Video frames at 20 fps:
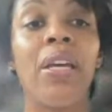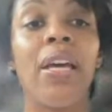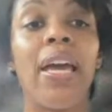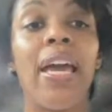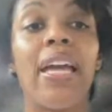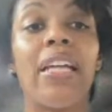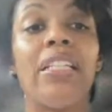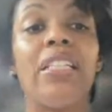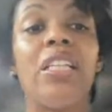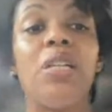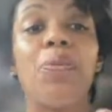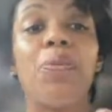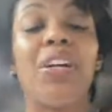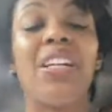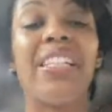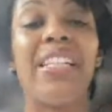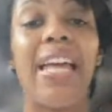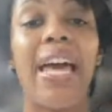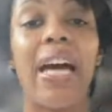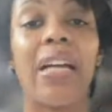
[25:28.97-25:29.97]
and deeper
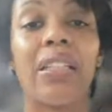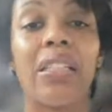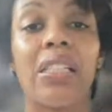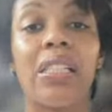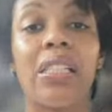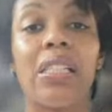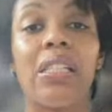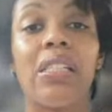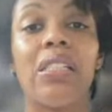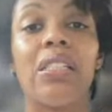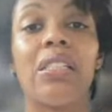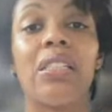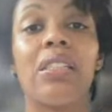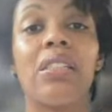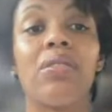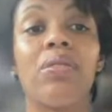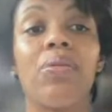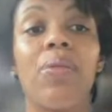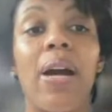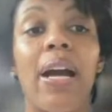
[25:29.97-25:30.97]
analysis,
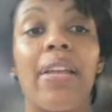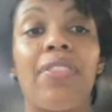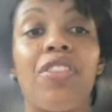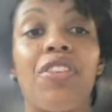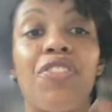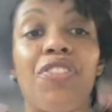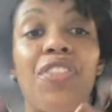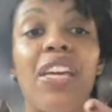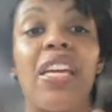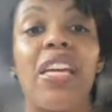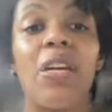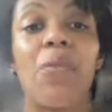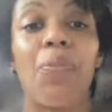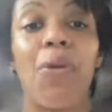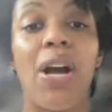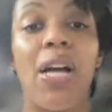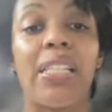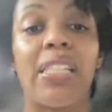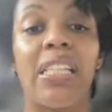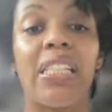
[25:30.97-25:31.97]
right? The thinking
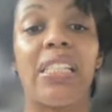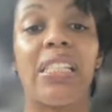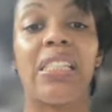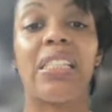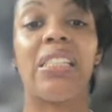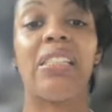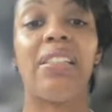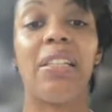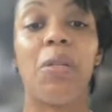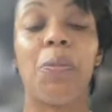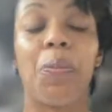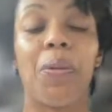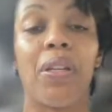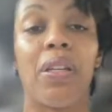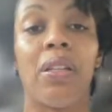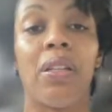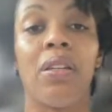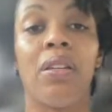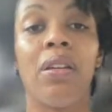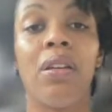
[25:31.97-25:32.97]
process is
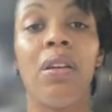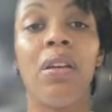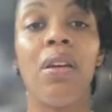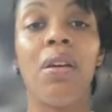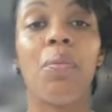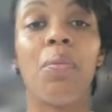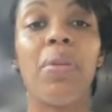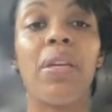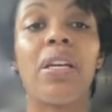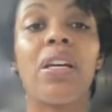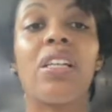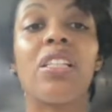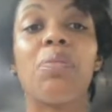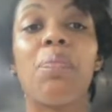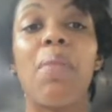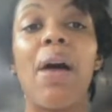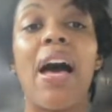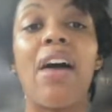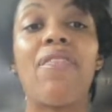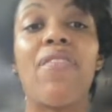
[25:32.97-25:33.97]
deepened because
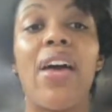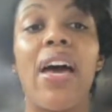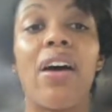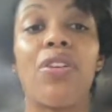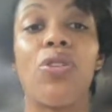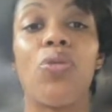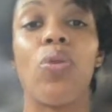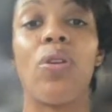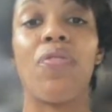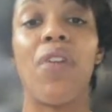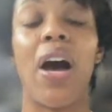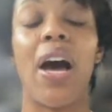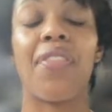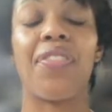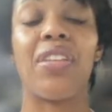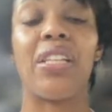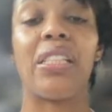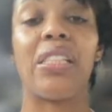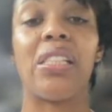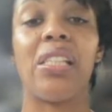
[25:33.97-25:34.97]
my value of
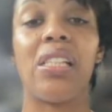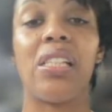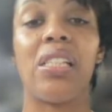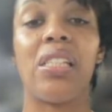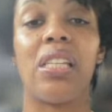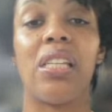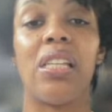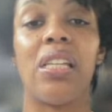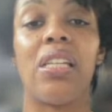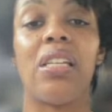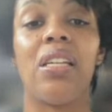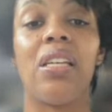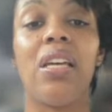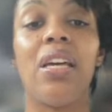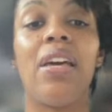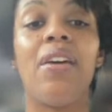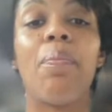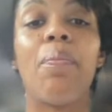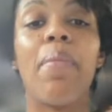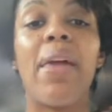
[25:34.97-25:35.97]
authenticity
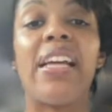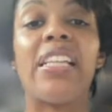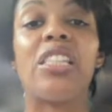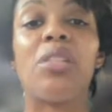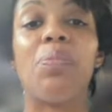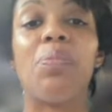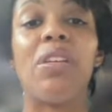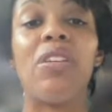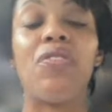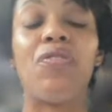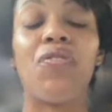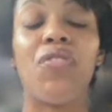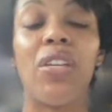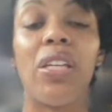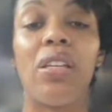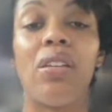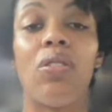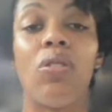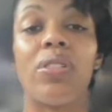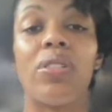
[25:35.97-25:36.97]
makes me
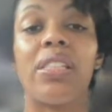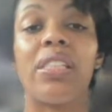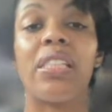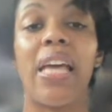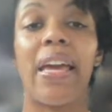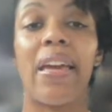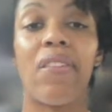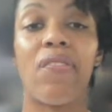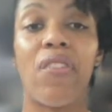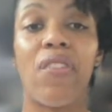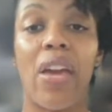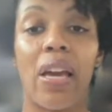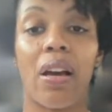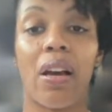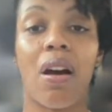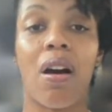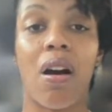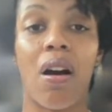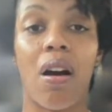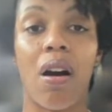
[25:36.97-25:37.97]
feel safe and
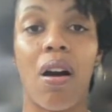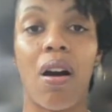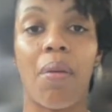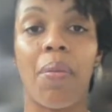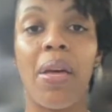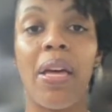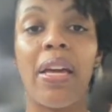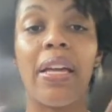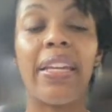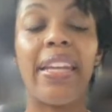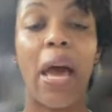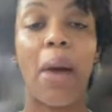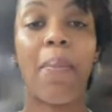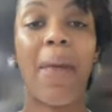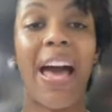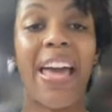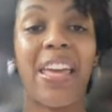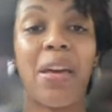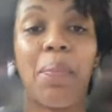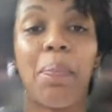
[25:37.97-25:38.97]
calm. Now,
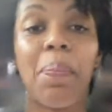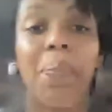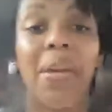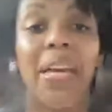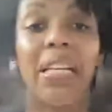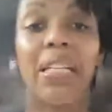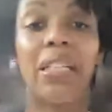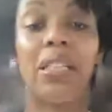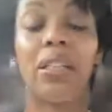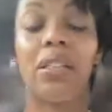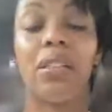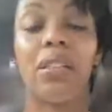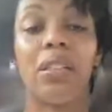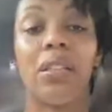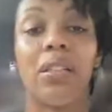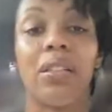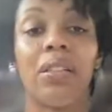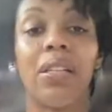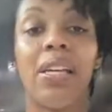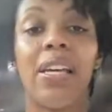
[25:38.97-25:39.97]
my
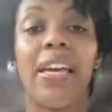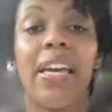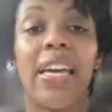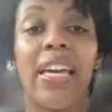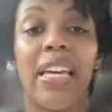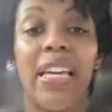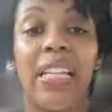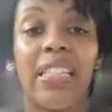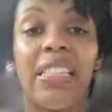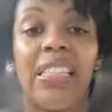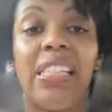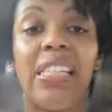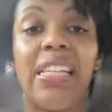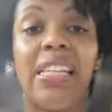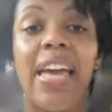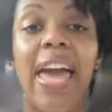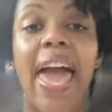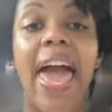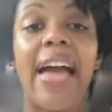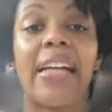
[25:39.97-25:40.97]
amygdala is
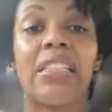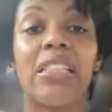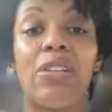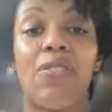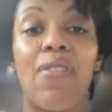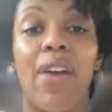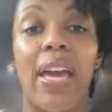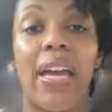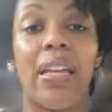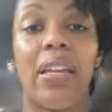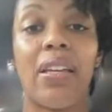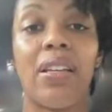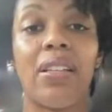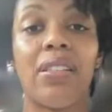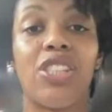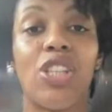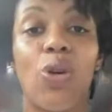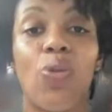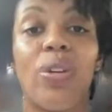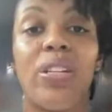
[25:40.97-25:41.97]
deactivated,
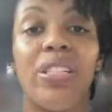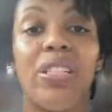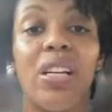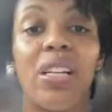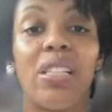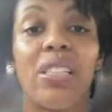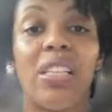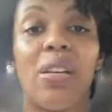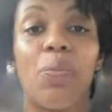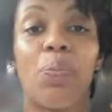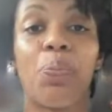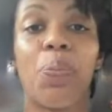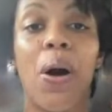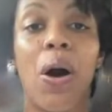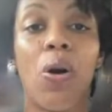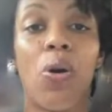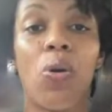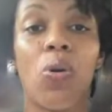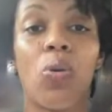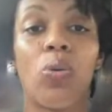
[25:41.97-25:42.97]
so it doesn't
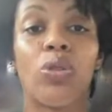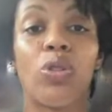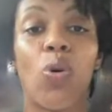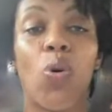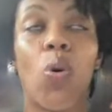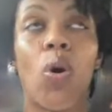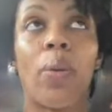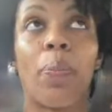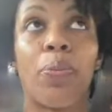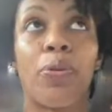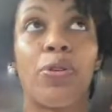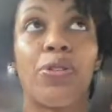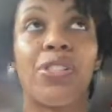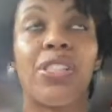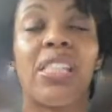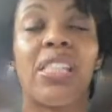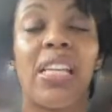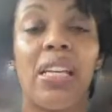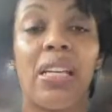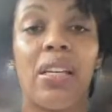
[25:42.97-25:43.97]
pose or
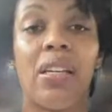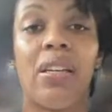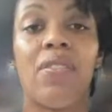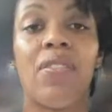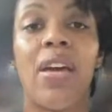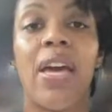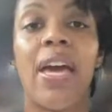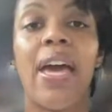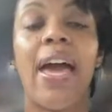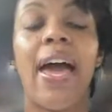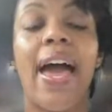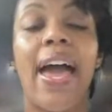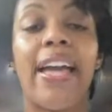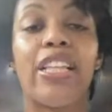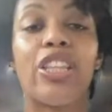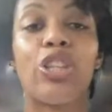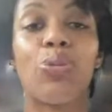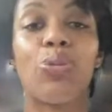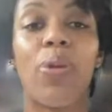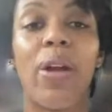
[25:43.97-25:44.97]
perceive
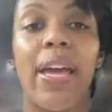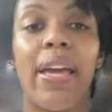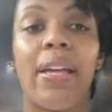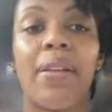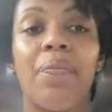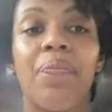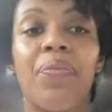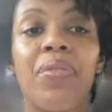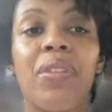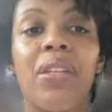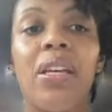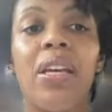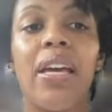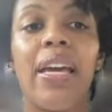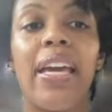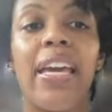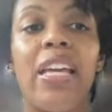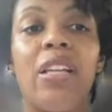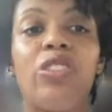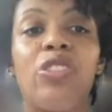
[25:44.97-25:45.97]
a threat,
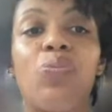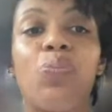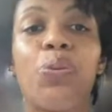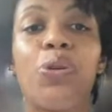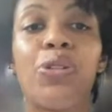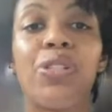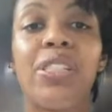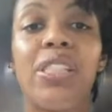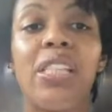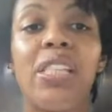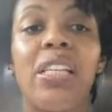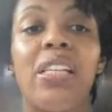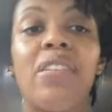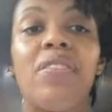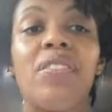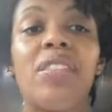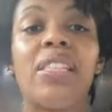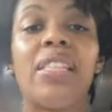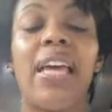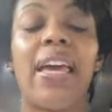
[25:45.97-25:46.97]
it
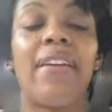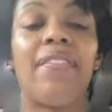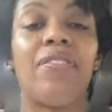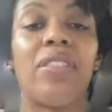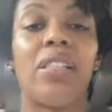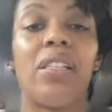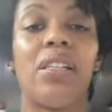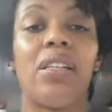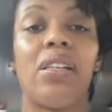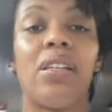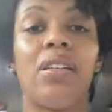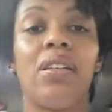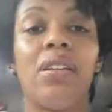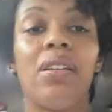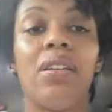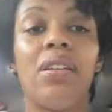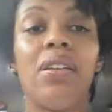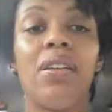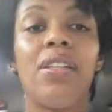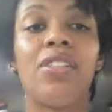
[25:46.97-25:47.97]
perceives safety.
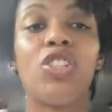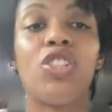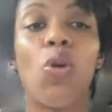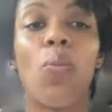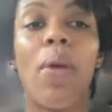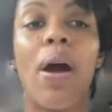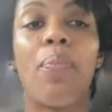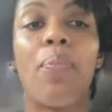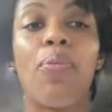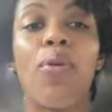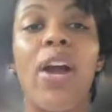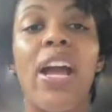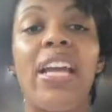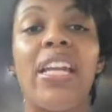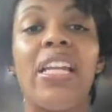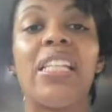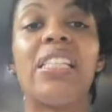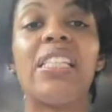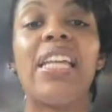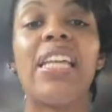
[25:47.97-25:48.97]
So my
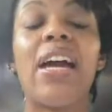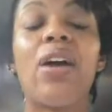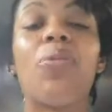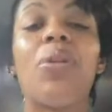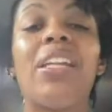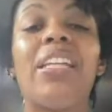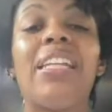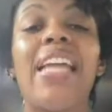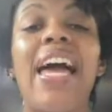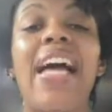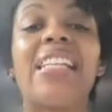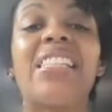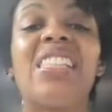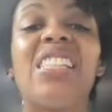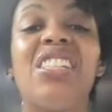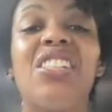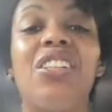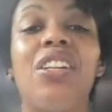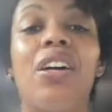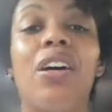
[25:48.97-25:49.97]
brain is now relaxed
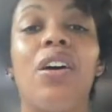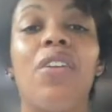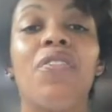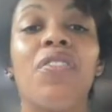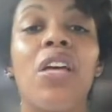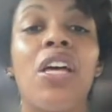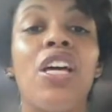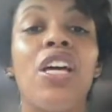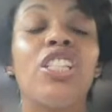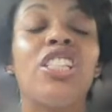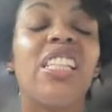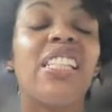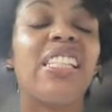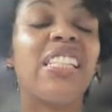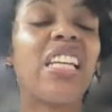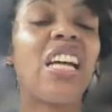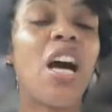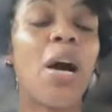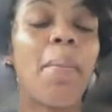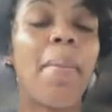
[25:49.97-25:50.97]
enough to
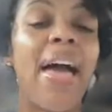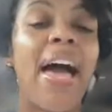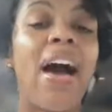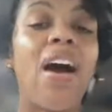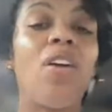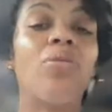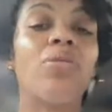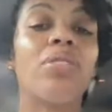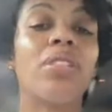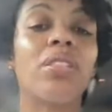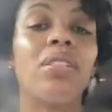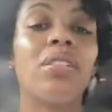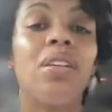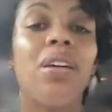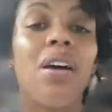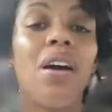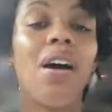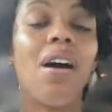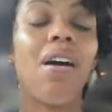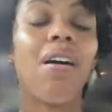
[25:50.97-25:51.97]
come out
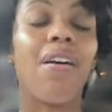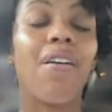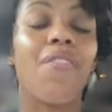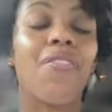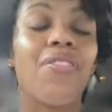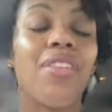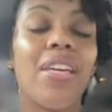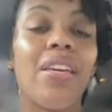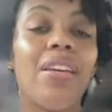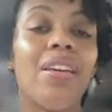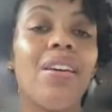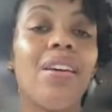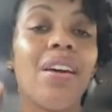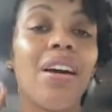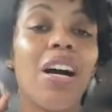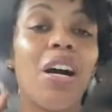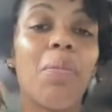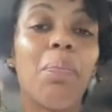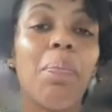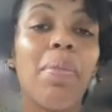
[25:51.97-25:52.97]
of the
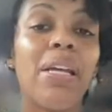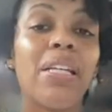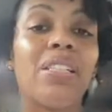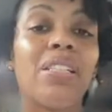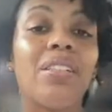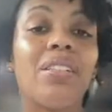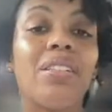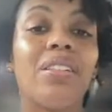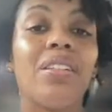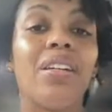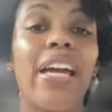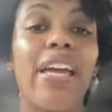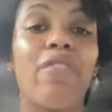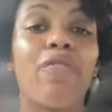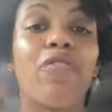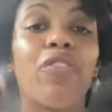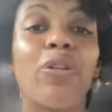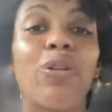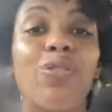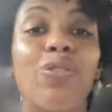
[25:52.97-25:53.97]
amygdala and
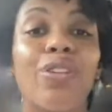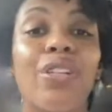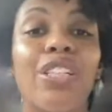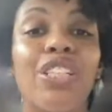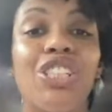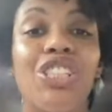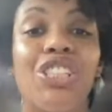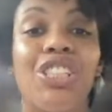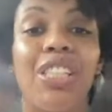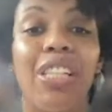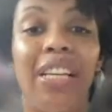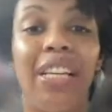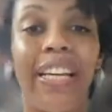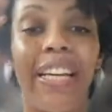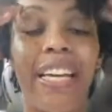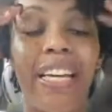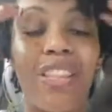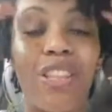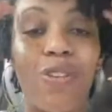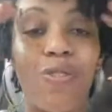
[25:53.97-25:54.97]
flourish
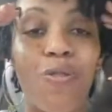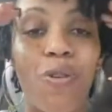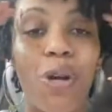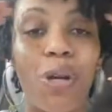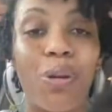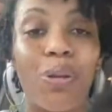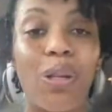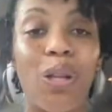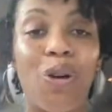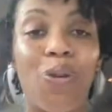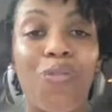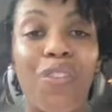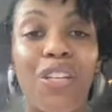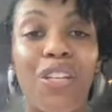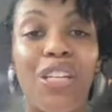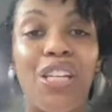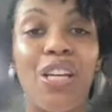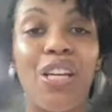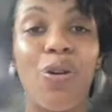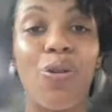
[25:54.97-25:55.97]
in the frontal lobe, the
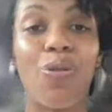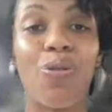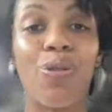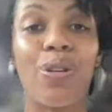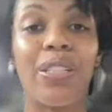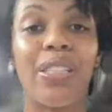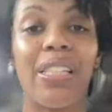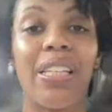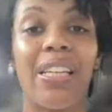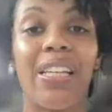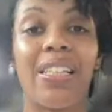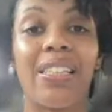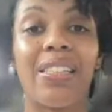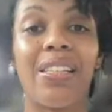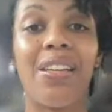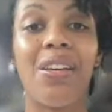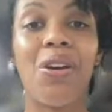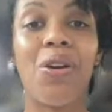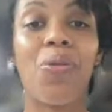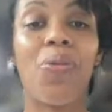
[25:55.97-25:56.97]
neocortex,
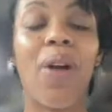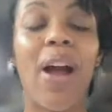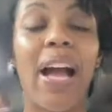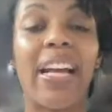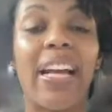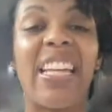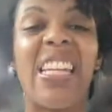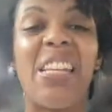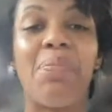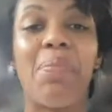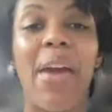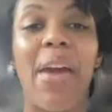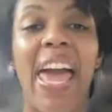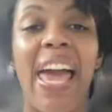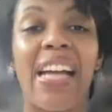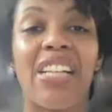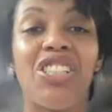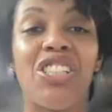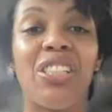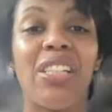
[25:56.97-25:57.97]
where I can
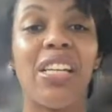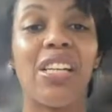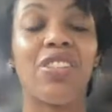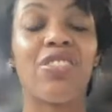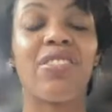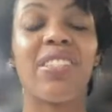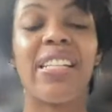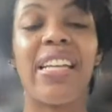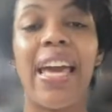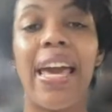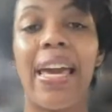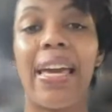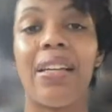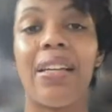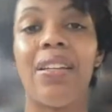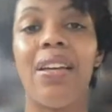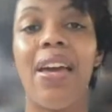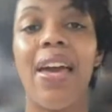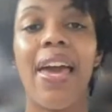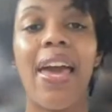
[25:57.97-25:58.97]
imagine and
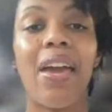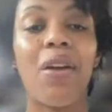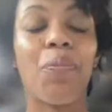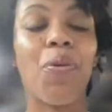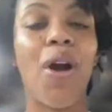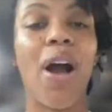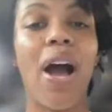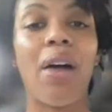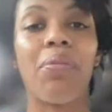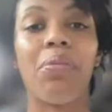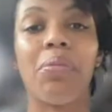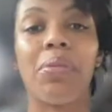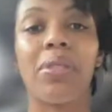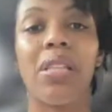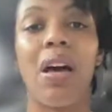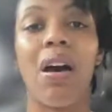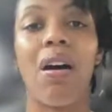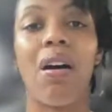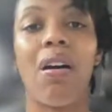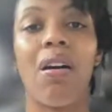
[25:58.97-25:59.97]
create and problem
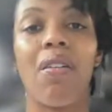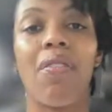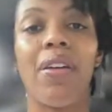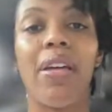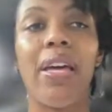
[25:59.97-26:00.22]
solve